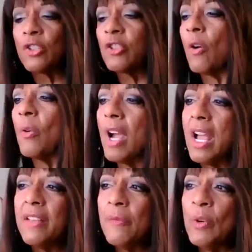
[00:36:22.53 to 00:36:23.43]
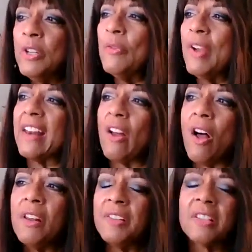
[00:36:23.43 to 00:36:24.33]
So when you got
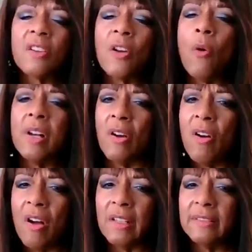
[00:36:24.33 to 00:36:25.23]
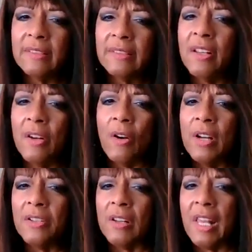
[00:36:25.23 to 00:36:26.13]
all of this going on,
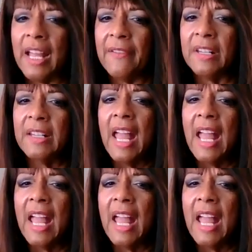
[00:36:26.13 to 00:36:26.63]
in your life,